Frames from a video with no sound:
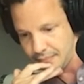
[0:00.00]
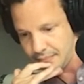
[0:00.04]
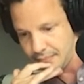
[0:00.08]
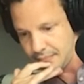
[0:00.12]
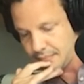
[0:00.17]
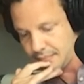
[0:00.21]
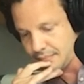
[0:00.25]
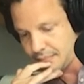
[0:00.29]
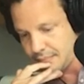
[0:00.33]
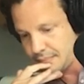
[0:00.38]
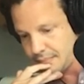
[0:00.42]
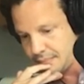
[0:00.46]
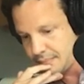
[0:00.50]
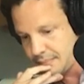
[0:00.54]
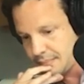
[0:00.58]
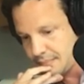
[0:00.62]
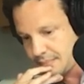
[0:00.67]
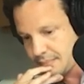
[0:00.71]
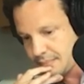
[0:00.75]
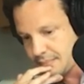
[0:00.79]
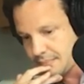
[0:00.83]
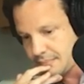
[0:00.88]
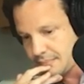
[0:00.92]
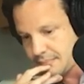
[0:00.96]

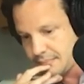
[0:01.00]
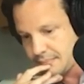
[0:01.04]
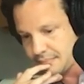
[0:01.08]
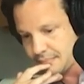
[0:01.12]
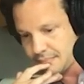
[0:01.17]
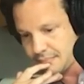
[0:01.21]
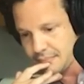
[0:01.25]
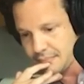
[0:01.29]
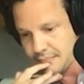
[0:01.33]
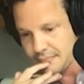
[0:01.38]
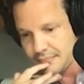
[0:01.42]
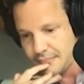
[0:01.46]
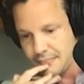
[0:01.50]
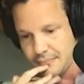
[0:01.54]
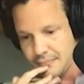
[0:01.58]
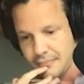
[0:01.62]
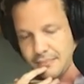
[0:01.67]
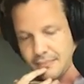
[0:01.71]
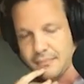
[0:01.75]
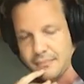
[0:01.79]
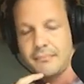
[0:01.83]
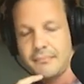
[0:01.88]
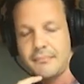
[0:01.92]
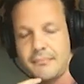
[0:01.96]

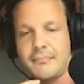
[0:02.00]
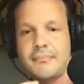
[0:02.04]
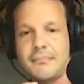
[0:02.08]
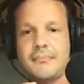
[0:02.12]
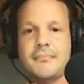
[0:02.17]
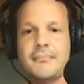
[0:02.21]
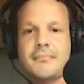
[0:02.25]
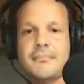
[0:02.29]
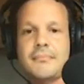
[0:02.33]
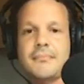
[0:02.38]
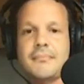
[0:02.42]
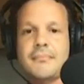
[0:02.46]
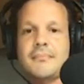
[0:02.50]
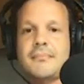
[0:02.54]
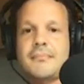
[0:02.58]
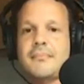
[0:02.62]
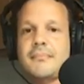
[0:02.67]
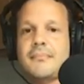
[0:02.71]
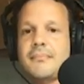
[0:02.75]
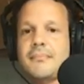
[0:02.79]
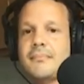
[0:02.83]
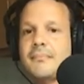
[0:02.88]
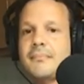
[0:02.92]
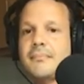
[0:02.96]

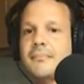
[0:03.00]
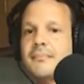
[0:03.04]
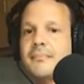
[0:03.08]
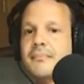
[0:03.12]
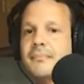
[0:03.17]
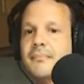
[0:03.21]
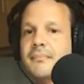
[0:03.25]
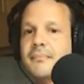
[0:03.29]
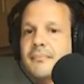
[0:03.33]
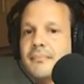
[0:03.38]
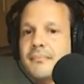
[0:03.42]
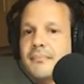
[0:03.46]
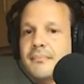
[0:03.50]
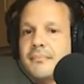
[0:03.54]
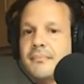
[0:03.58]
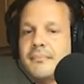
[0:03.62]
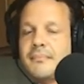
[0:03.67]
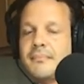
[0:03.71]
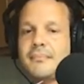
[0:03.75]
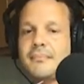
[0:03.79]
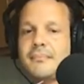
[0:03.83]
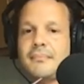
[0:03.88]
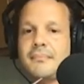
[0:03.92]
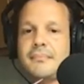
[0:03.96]

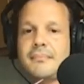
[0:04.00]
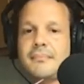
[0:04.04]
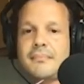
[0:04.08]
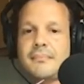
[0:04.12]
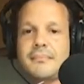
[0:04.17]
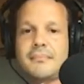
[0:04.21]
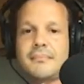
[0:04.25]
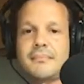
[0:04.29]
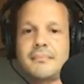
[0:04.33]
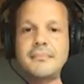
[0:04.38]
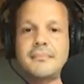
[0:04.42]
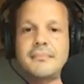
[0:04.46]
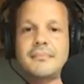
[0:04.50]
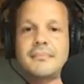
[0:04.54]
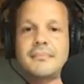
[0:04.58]
(not speaking)